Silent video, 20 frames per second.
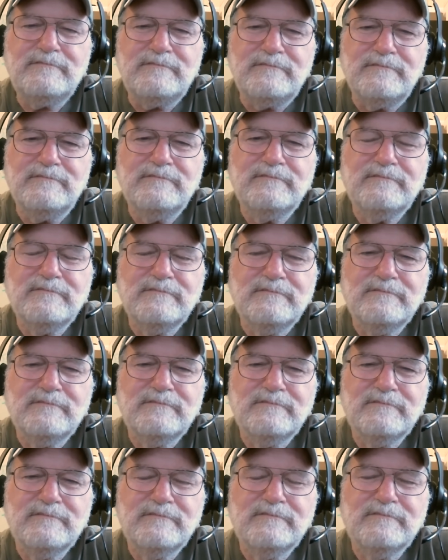
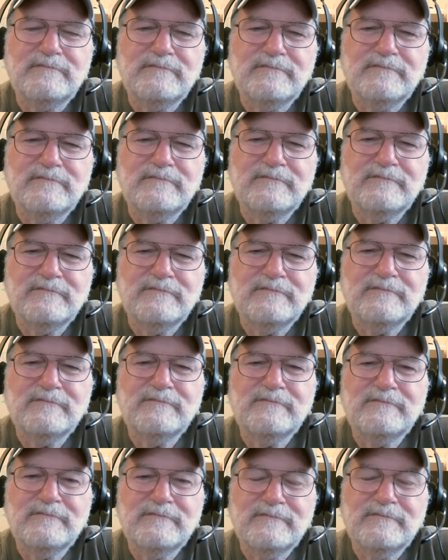
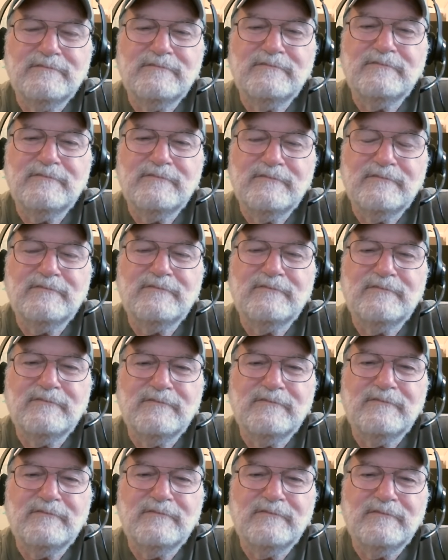
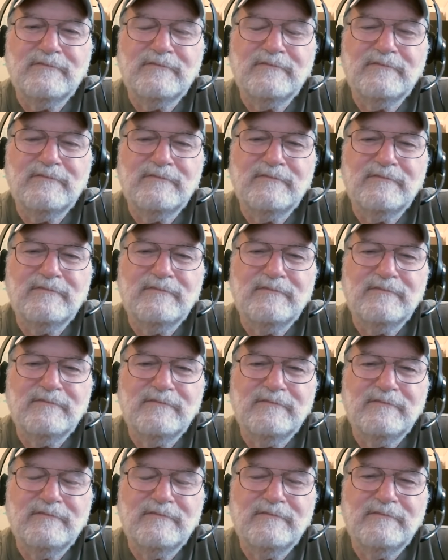
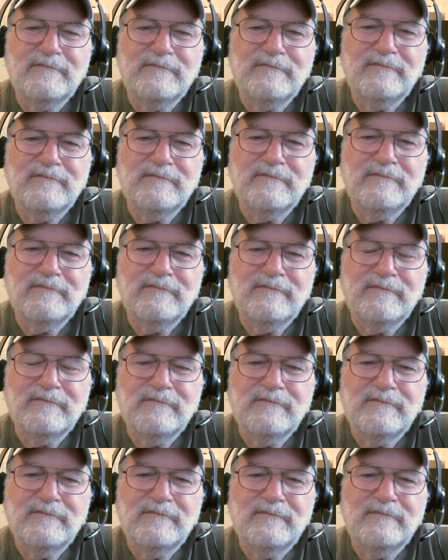
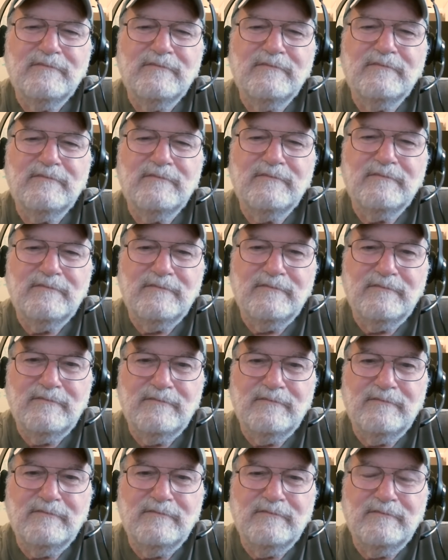
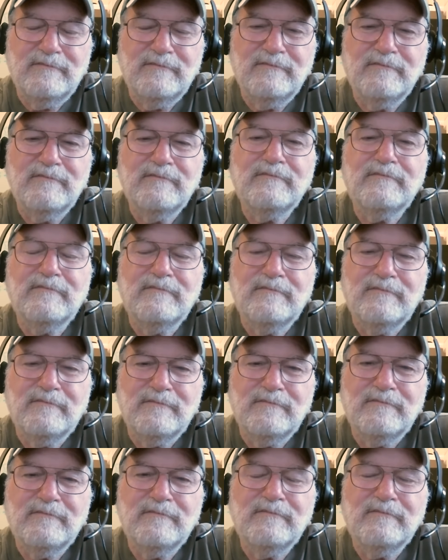
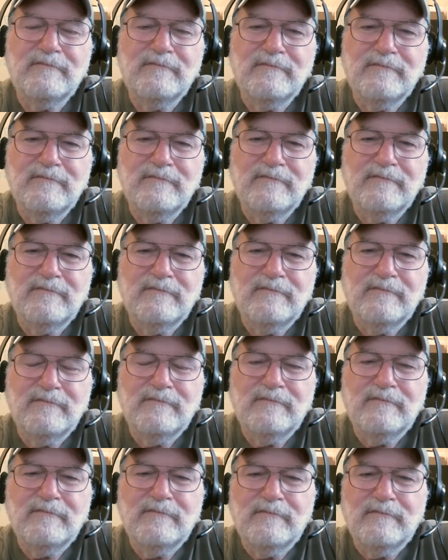(silent)